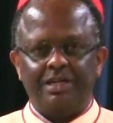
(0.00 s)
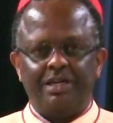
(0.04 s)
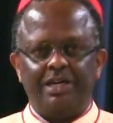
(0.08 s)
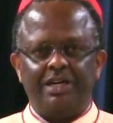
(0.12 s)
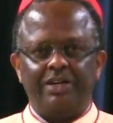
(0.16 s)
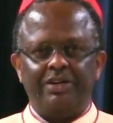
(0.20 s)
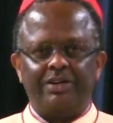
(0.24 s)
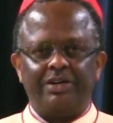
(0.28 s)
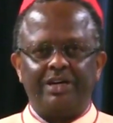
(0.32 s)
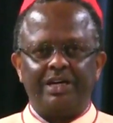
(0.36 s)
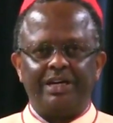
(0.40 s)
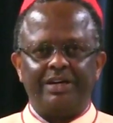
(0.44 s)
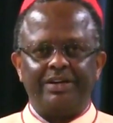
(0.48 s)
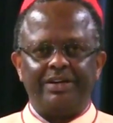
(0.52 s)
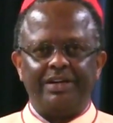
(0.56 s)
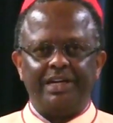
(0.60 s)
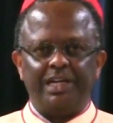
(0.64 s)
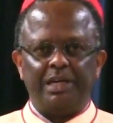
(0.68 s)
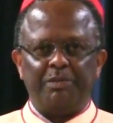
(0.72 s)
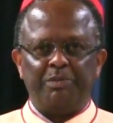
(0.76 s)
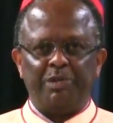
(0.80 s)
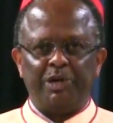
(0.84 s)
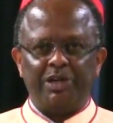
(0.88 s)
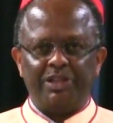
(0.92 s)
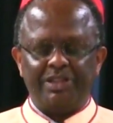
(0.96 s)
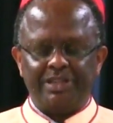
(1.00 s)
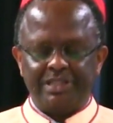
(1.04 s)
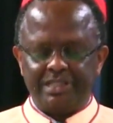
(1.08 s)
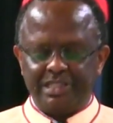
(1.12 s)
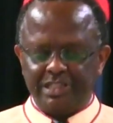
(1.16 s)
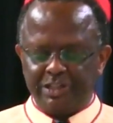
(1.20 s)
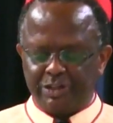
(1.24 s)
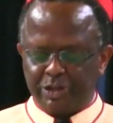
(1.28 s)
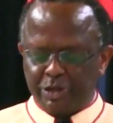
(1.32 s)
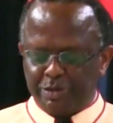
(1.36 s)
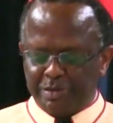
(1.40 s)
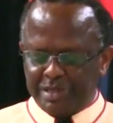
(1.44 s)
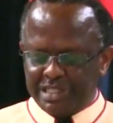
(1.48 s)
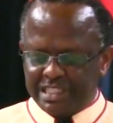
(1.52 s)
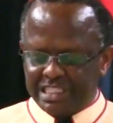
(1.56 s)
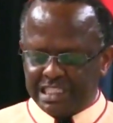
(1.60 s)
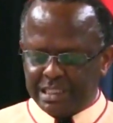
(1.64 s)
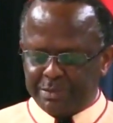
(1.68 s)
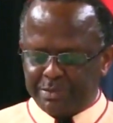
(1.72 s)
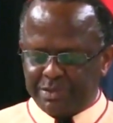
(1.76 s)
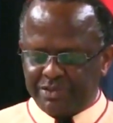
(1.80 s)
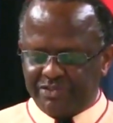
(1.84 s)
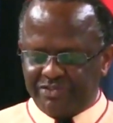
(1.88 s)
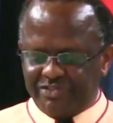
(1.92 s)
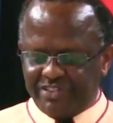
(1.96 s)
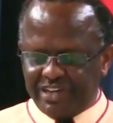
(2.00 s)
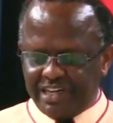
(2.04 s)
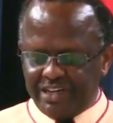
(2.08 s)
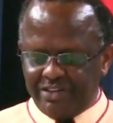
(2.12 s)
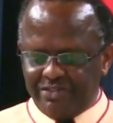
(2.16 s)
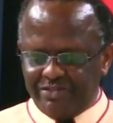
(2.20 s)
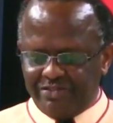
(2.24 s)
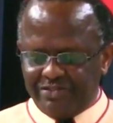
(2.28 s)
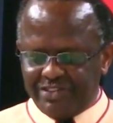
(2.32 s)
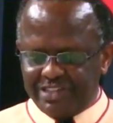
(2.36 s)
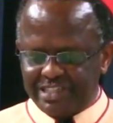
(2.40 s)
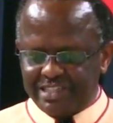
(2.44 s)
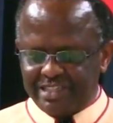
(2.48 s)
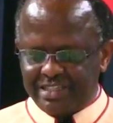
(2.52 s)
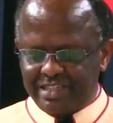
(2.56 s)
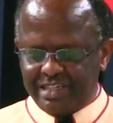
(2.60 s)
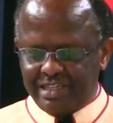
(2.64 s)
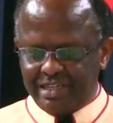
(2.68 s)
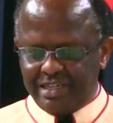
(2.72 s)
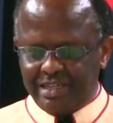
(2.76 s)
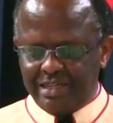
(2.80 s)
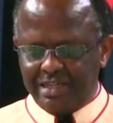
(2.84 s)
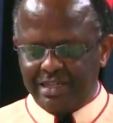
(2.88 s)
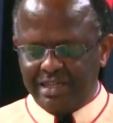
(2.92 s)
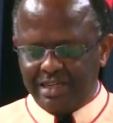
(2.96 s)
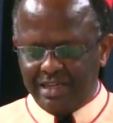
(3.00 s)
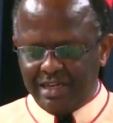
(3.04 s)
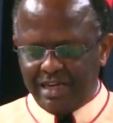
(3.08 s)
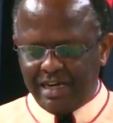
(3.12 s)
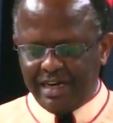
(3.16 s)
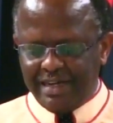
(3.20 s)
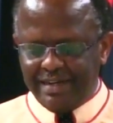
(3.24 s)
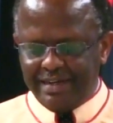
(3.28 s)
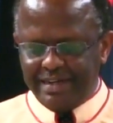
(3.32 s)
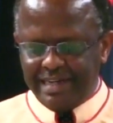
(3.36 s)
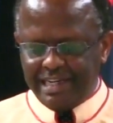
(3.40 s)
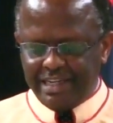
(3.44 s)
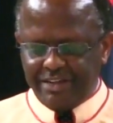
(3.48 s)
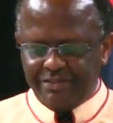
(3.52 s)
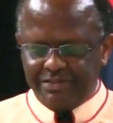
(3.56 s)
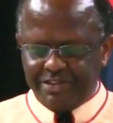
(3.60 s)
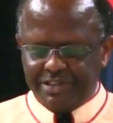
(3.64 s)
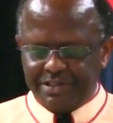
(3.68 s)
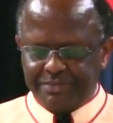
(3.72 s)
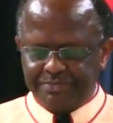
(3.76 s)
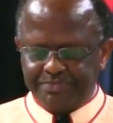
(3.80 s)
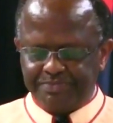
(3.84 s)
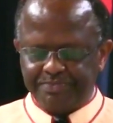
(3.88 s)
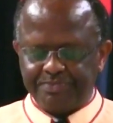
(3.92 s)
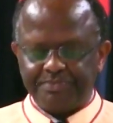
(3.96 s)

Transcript: And you can read about this in Romans chapter 5, verse 10 and 11.